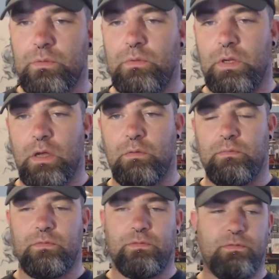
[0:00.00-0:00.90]
you know,
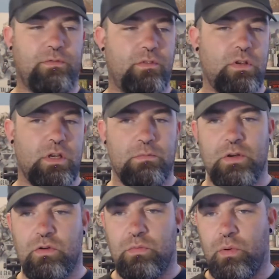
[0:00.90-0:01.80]
30
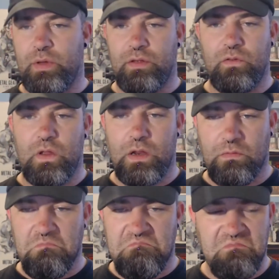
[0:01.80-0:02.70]
mil, probably go through that
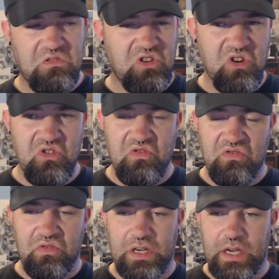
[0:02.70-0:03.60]
in
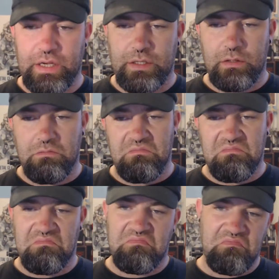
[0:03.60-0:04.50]
2-3 days
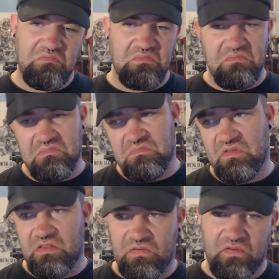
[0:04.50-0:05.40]

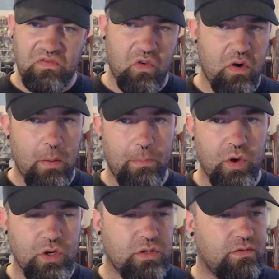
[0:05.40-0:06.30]
for a
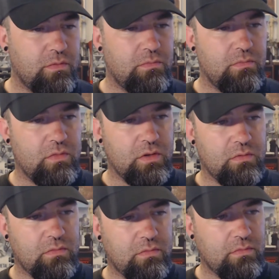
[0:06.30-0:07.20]
push if I'm
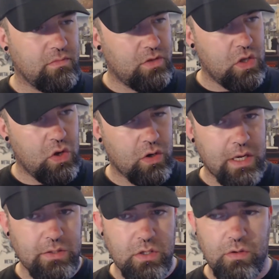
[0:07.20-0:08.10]
not
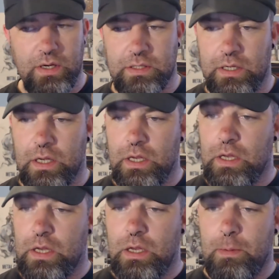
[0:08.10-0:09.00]
going too crazy.
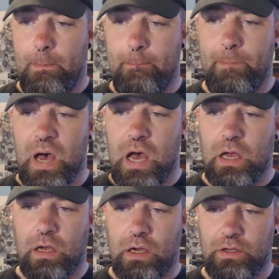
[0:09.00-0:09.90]
But
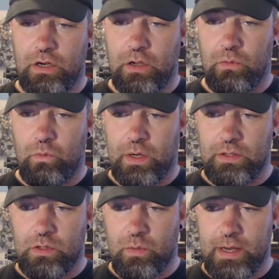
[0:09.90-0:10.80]
I don't know when it's
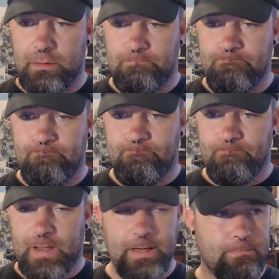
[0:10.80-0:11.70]
going to end.
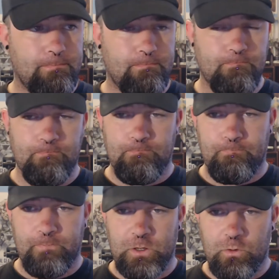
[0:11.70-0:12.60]
Okay,
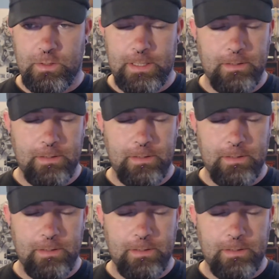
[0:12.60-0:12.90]
first critique.